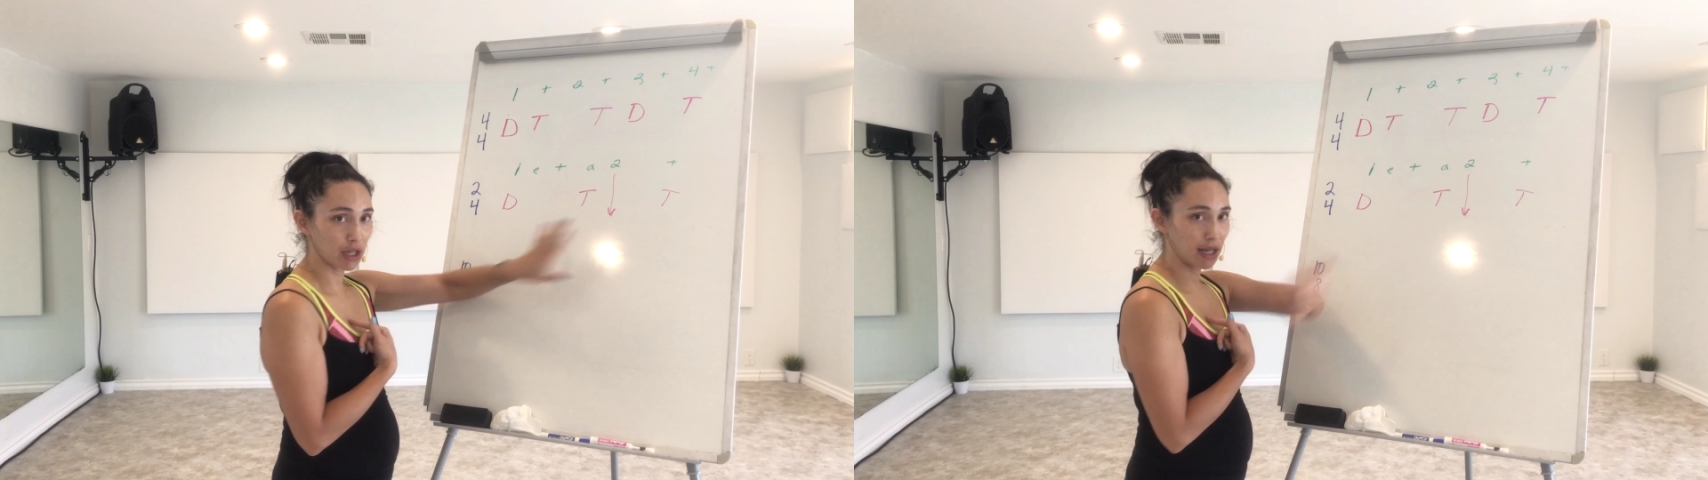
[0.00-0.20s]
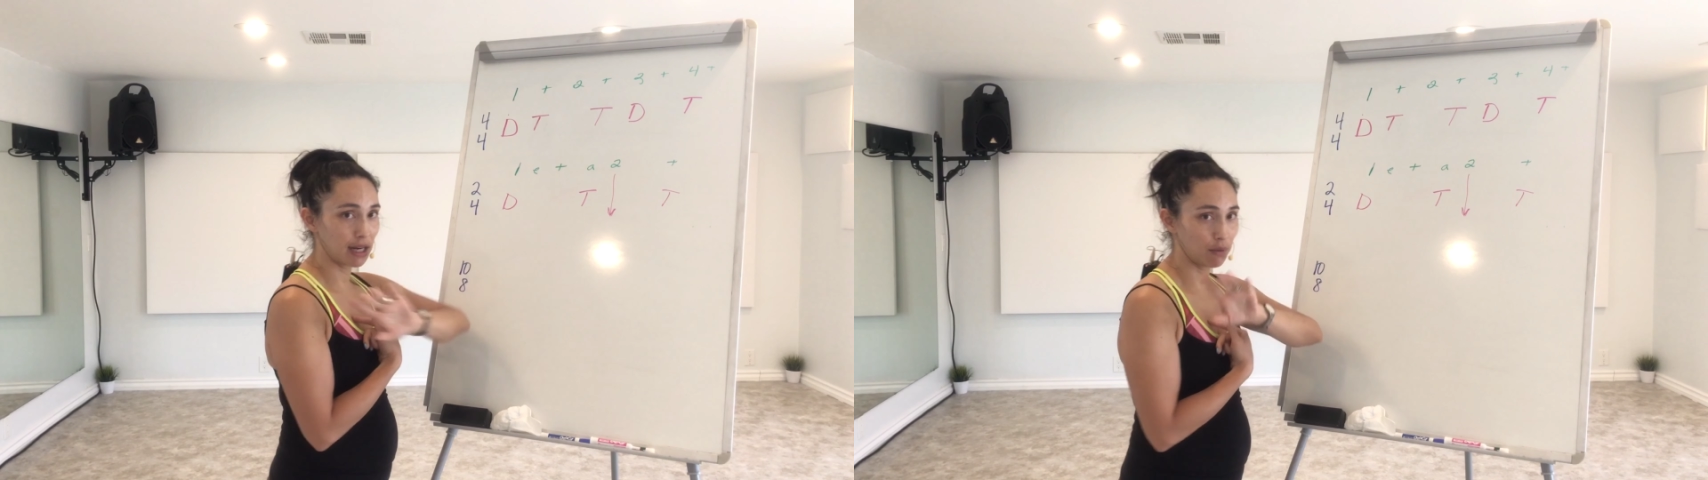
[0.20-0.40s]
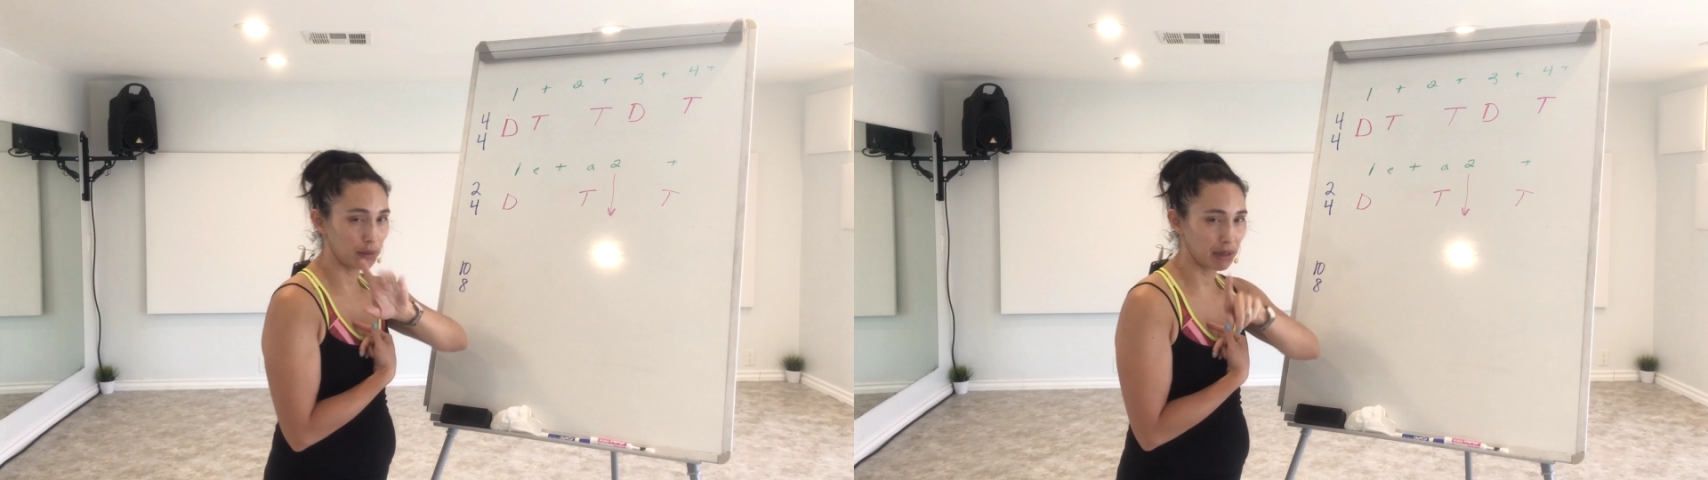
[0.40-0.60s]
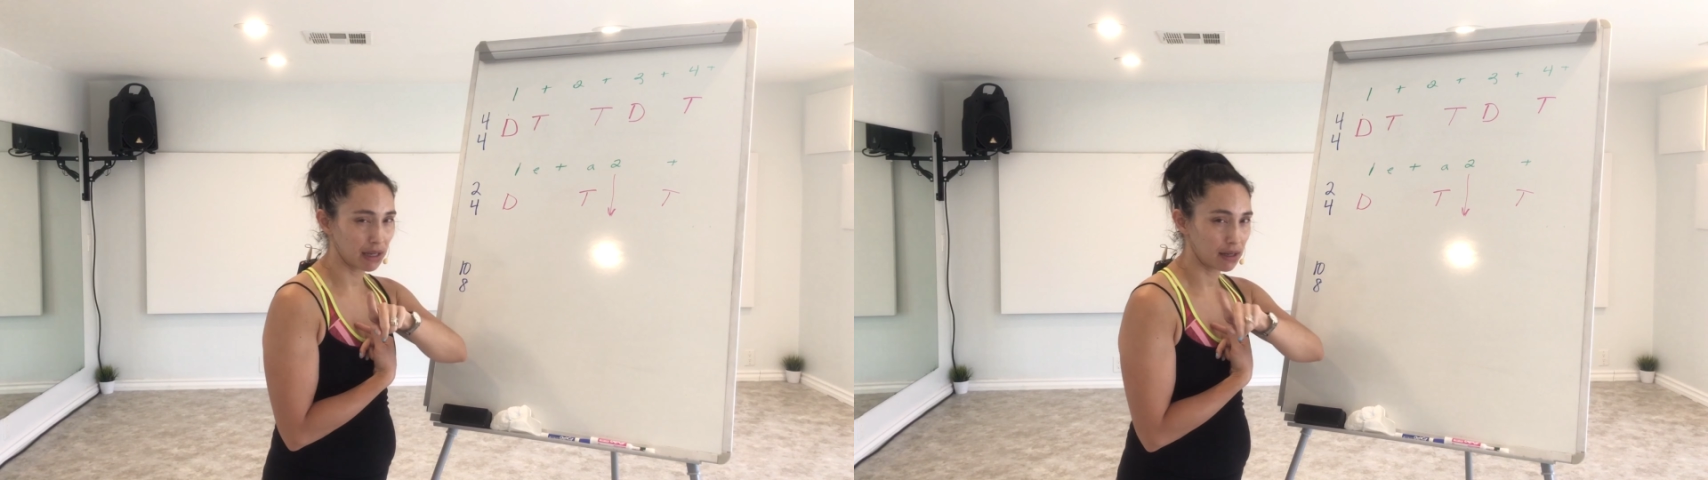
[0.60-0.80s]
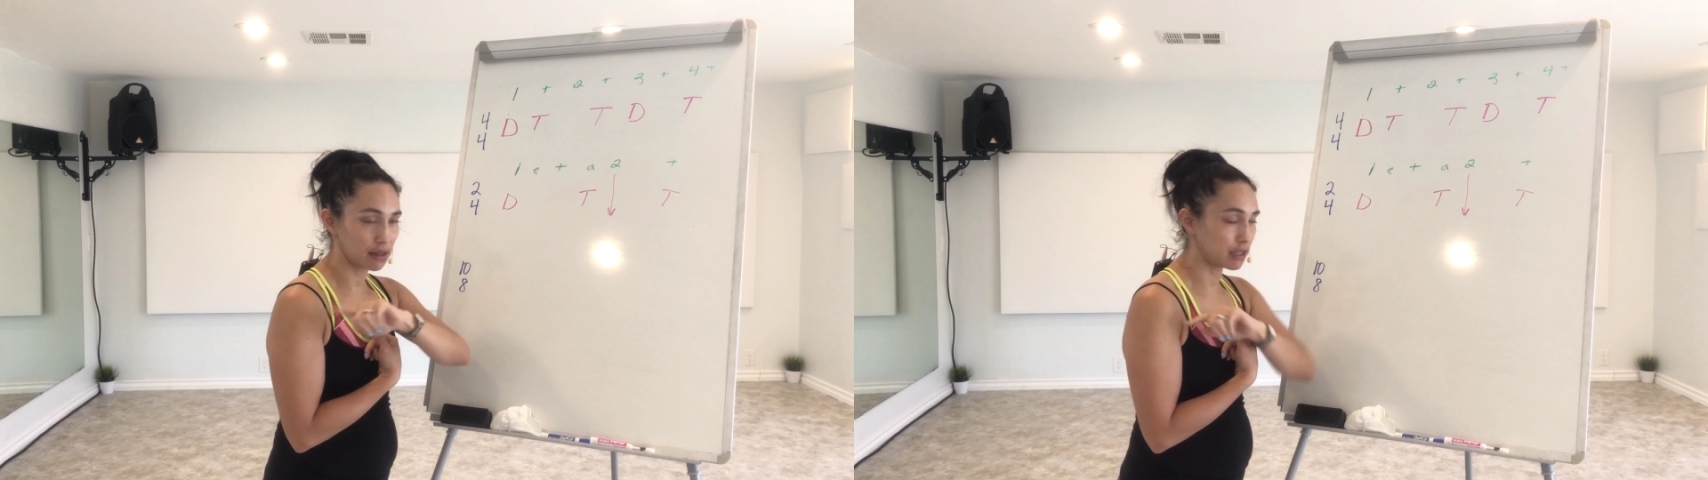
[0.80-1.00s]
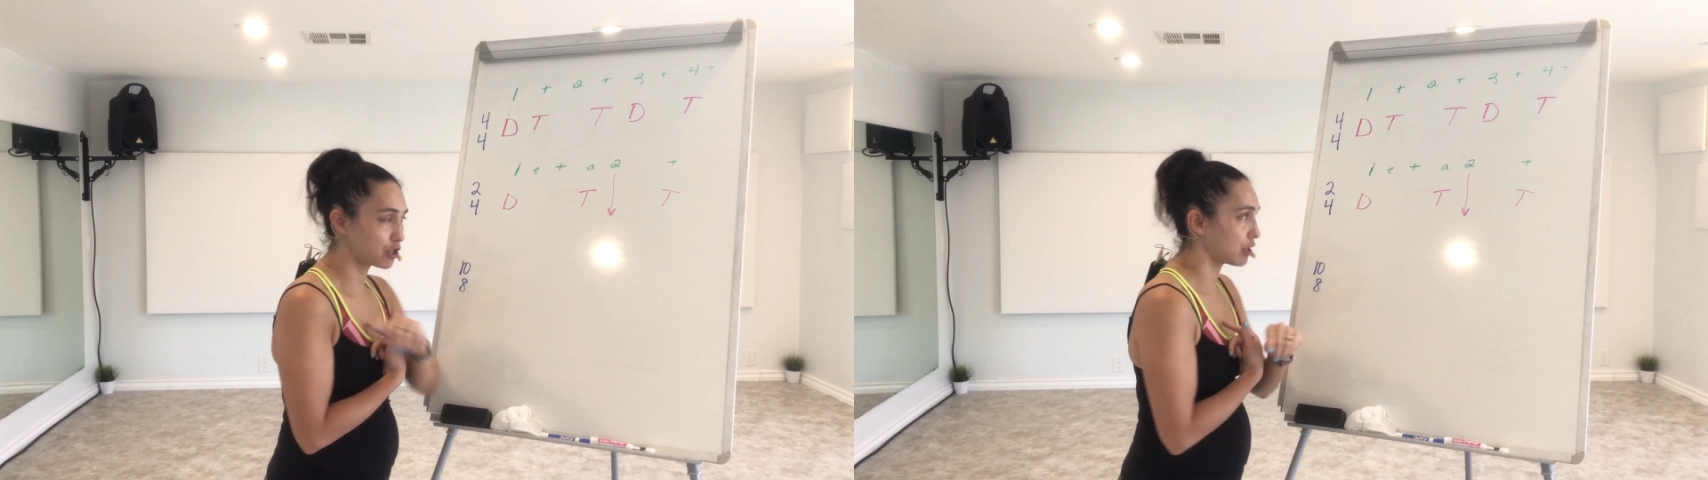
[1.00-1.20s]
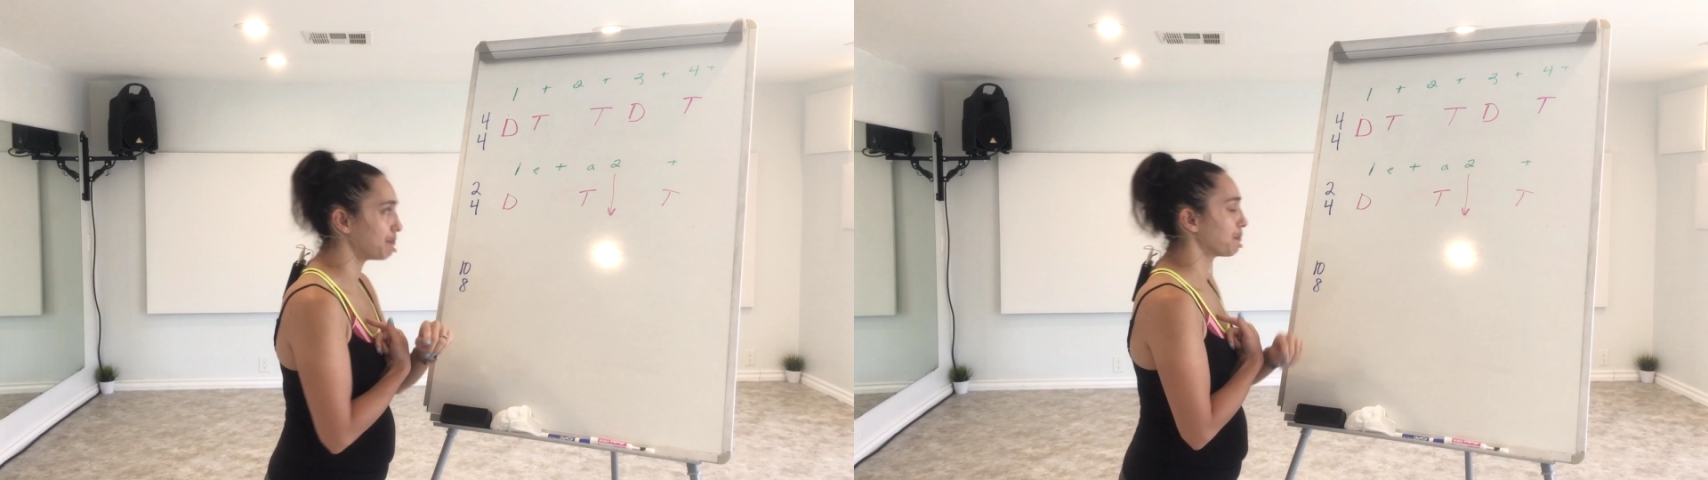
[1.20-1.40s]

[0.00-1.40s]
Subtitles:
and it would make it Khaliji,